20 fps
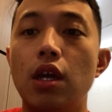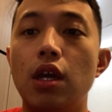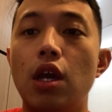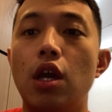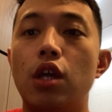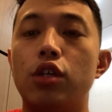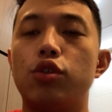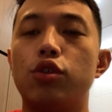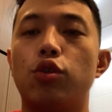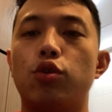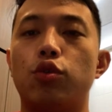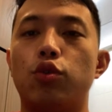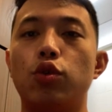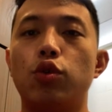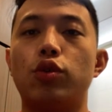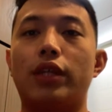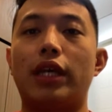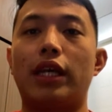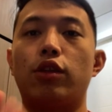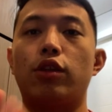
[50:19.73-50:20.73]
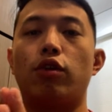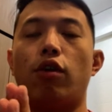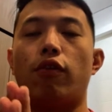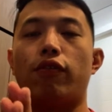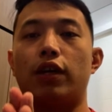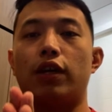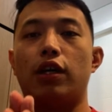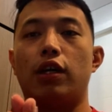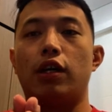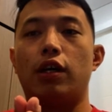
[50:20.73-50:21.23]
So do take note of
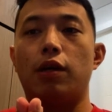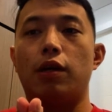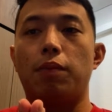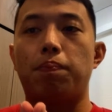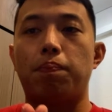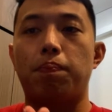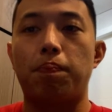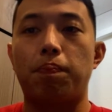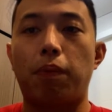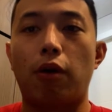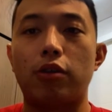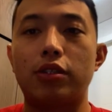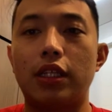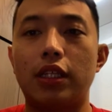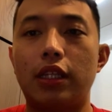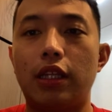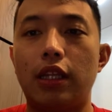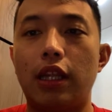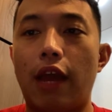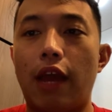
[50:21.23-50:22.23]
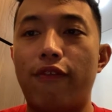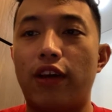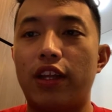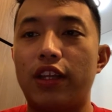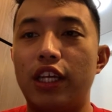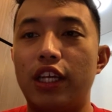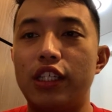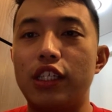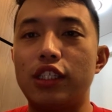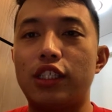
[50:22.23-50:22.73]
the
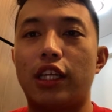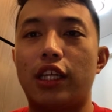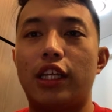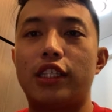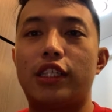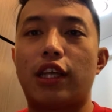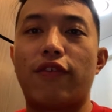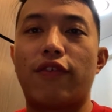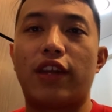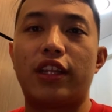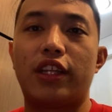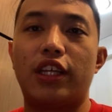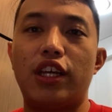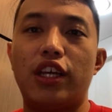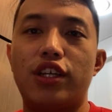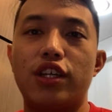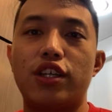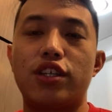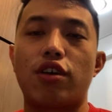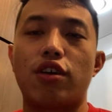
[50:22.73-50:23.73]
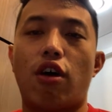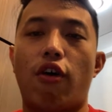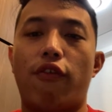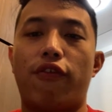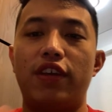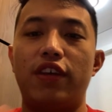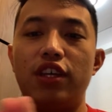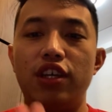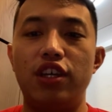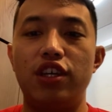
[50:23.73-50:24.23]
advantages and disadvantages of
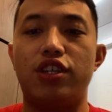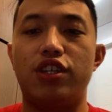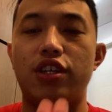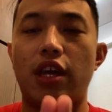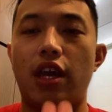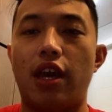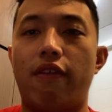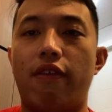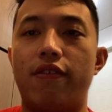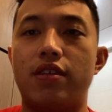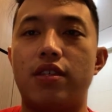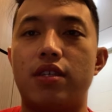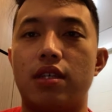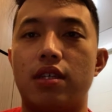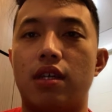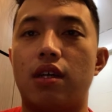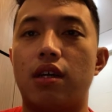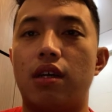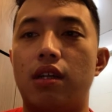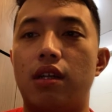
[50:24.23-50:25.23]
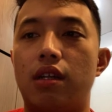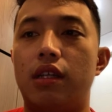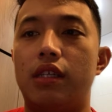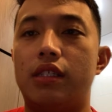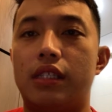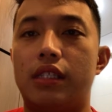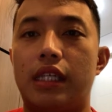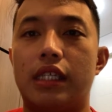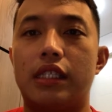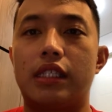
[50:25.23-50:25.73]
every single
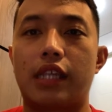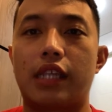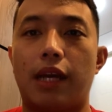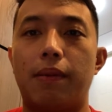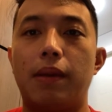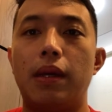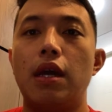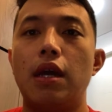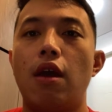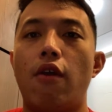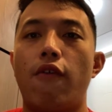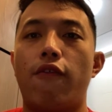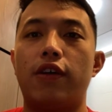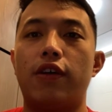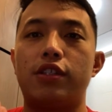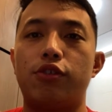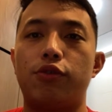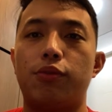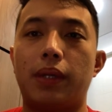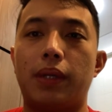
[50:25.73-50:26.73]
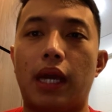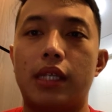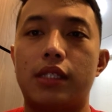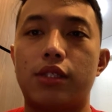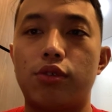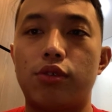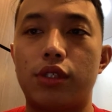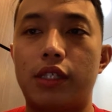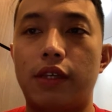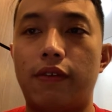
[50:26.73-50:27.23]
listings type. First will be
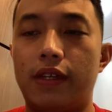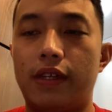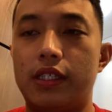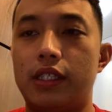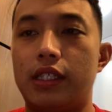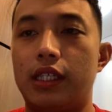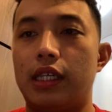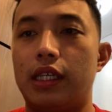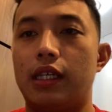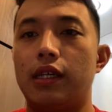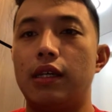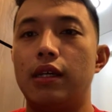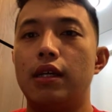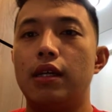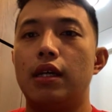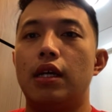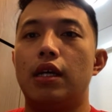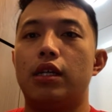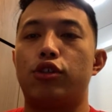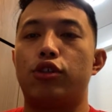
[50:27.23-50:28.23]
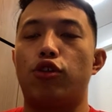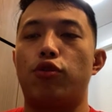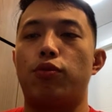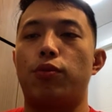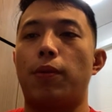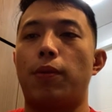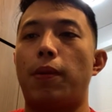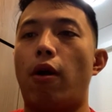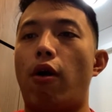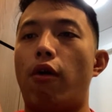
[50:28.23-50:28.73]
exclusive listing. So if
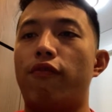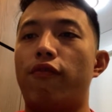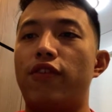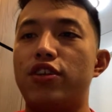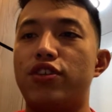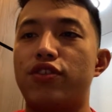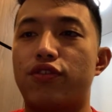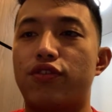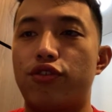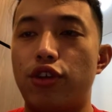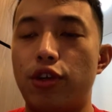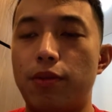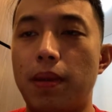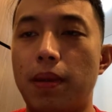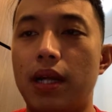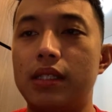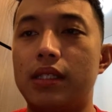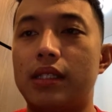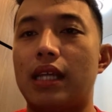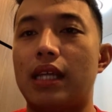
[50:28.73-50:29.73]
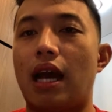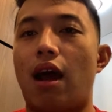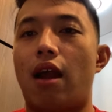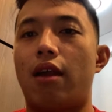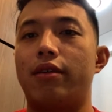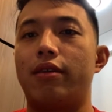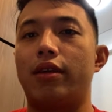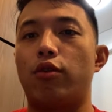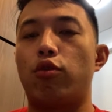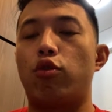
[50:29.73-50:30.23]
on which 3 months,
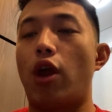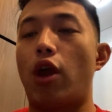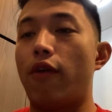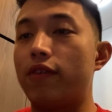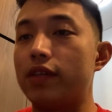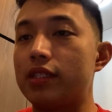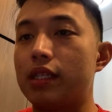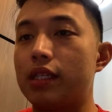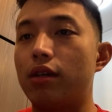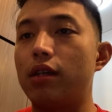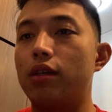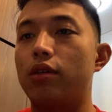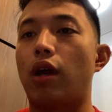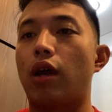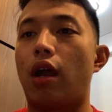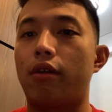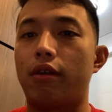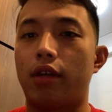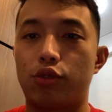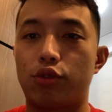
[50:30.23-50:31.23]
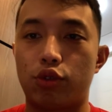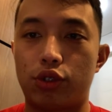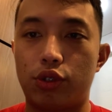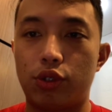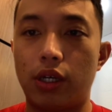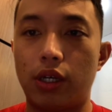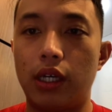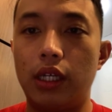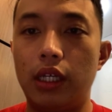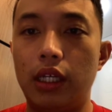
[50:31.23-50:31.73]
whoever sell it, RES will
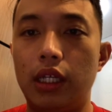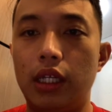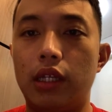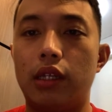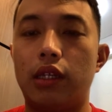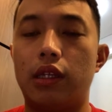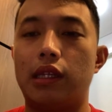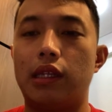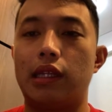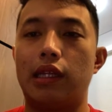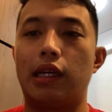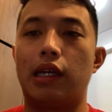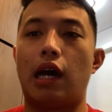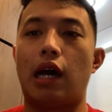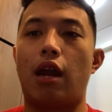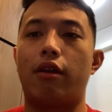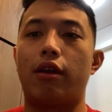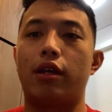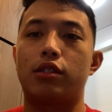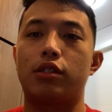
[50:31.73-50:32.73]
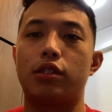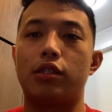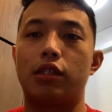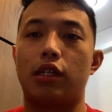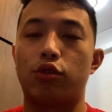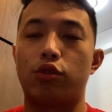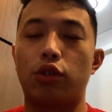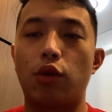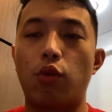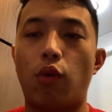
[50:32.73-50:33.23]
still earn it. RES,
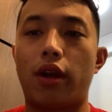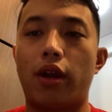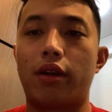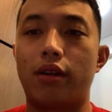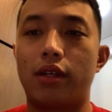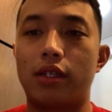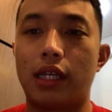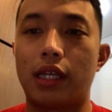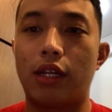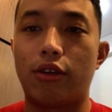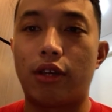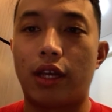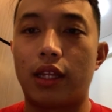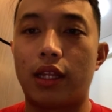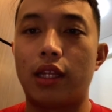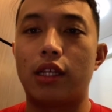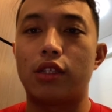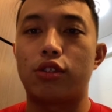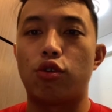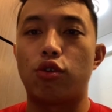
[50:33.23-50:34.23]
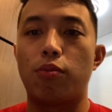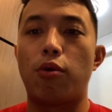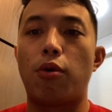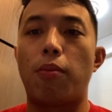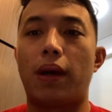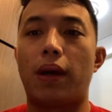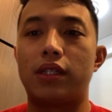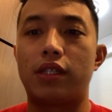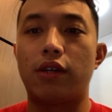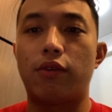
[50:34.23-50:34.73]
there's only one RES allocated, so more
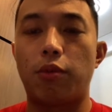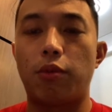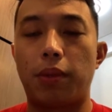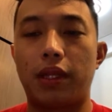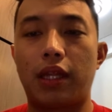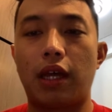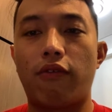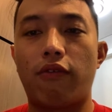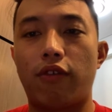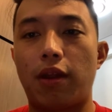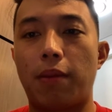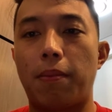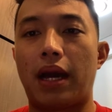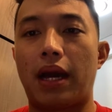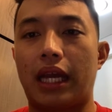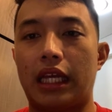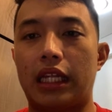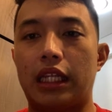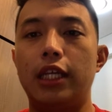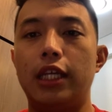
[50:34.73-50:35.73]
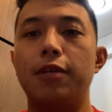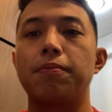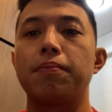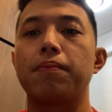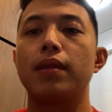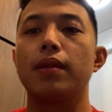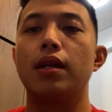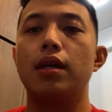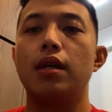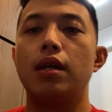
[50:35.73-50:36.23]
budget will be done for the marketing,
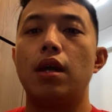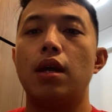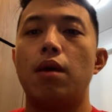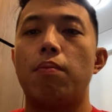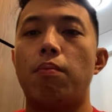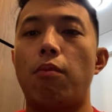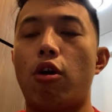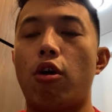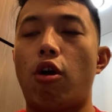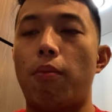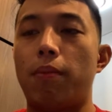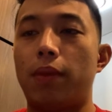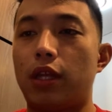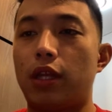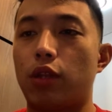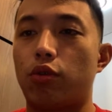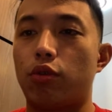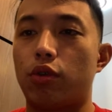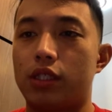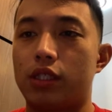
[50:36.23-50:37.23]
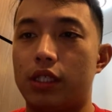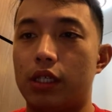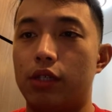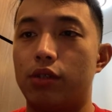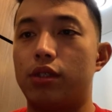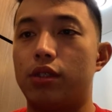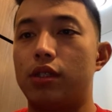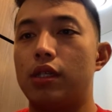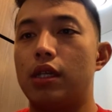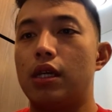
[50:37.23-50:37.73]
more committed to the
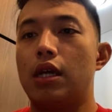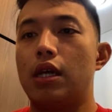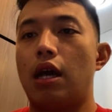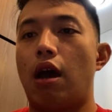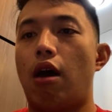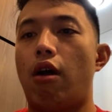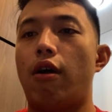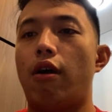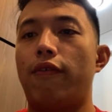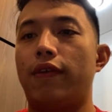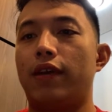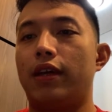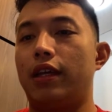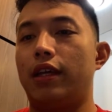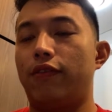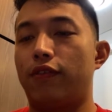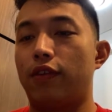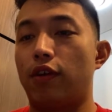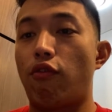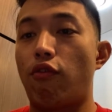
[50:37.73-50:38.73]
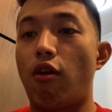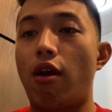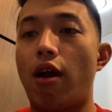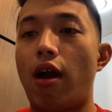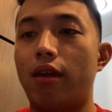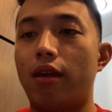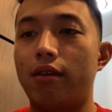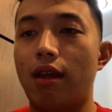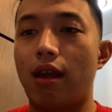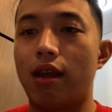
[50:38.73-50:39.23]
sales. However, if the wrong
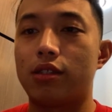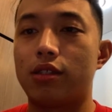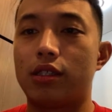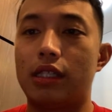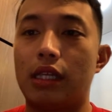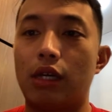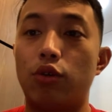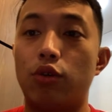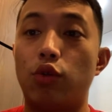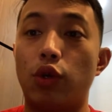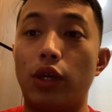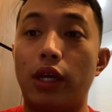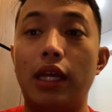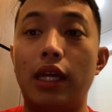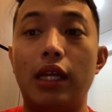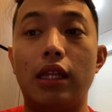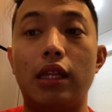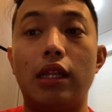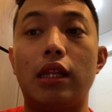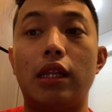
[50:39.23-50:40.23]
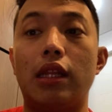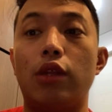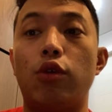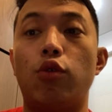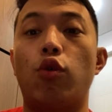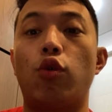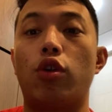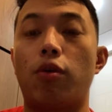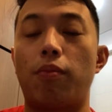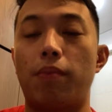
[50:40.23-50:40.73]
RES doing it, you
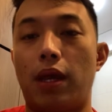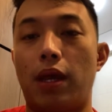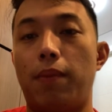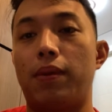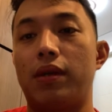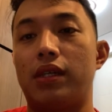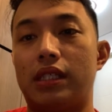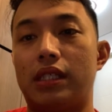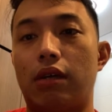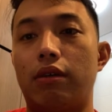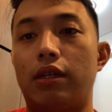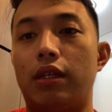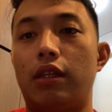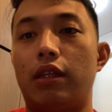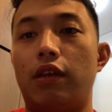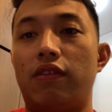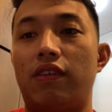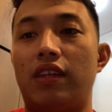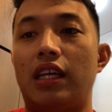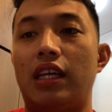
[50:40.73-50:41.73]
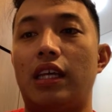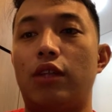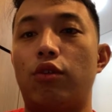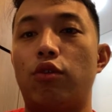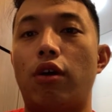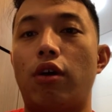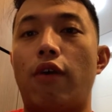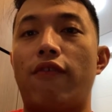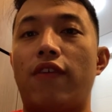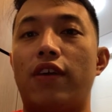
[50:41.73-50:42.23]
will not be able to sell it if they
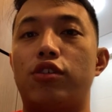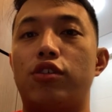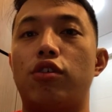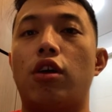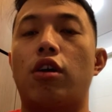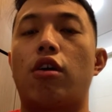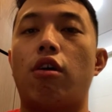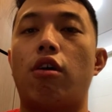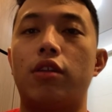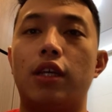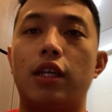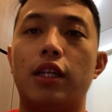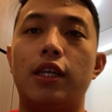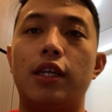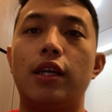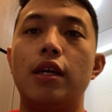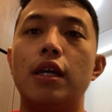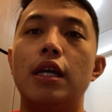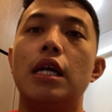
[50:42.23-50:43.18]
don't advise you accordingly.